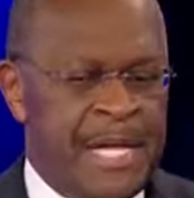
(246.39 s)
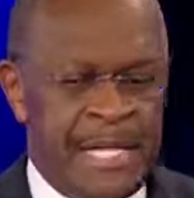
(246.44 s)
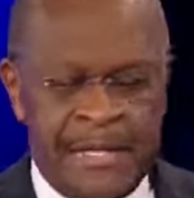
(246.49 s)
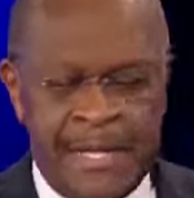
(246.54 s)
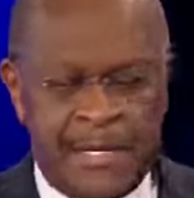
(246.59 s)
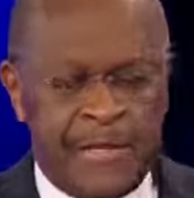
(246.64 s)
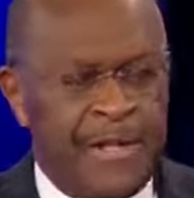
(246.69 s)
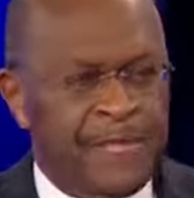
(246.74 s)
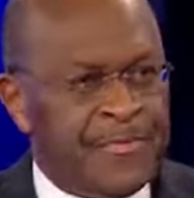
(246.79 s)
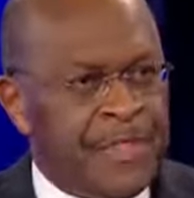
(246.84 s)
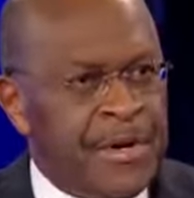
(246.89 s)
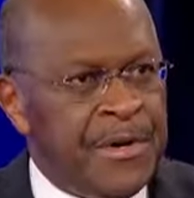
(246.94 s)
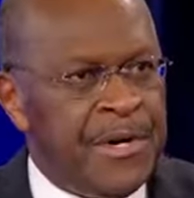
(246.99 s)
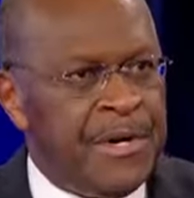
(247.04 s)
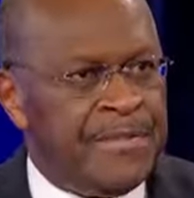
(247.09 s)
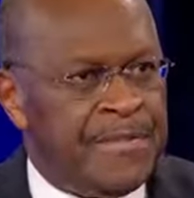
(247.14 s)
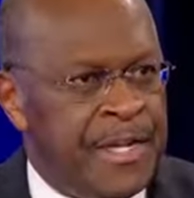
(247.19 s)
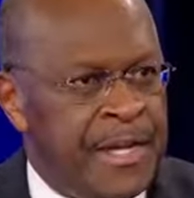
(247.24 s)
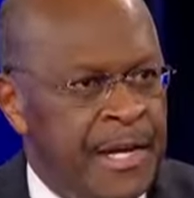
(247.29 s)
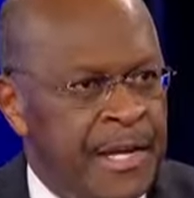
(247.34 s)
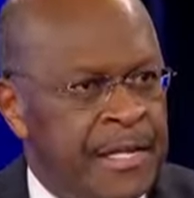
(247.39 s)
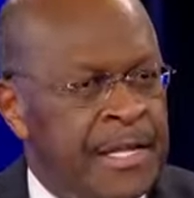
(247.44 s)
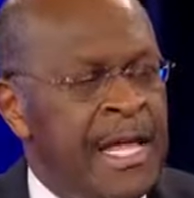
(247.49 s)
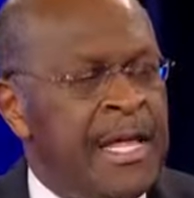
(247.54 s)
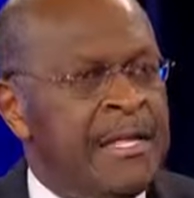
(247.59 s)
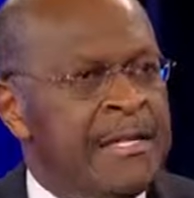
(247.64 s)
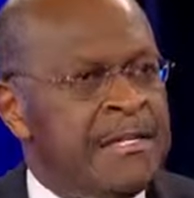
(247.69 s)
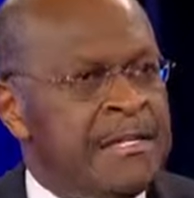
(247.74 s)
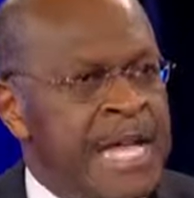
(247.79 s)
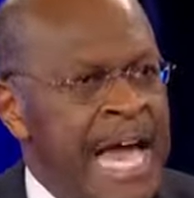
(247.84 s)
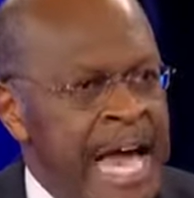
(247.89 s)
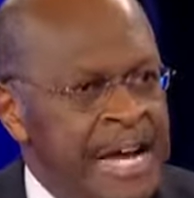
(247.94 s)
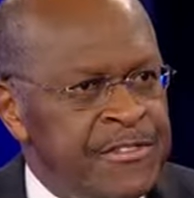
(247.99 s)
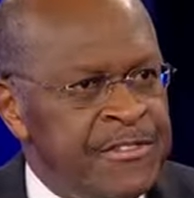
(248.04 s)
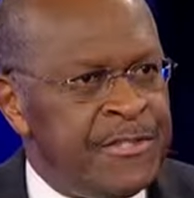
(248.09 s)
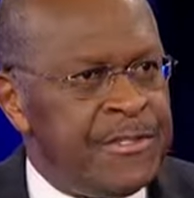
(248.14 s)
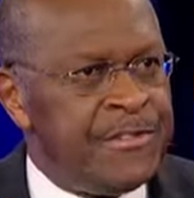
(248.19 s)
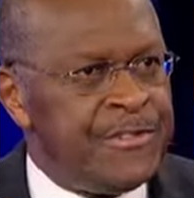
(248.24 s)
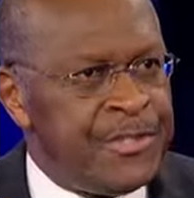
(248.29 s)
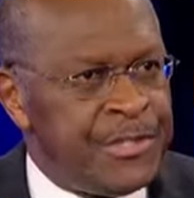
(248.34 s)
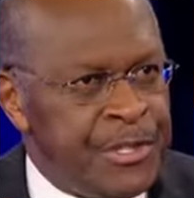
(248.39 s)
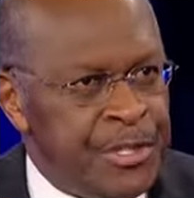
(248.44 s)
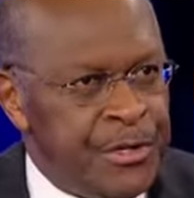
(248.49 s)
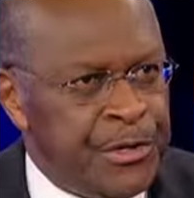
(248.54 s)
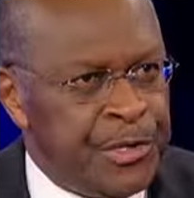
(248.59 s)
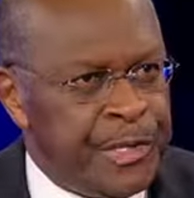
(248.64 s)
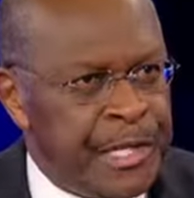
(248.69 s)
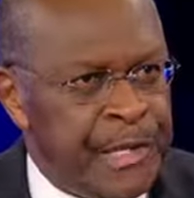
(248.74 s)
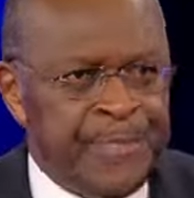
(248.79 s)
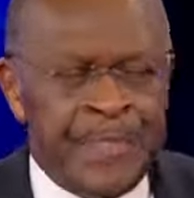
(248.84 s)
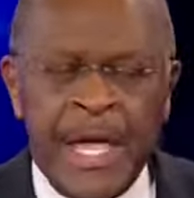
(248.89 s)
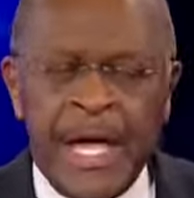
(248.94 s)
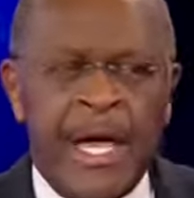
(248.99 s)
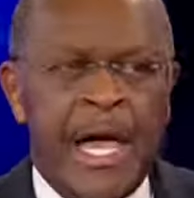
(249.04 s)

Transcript: And then the third thing, national security.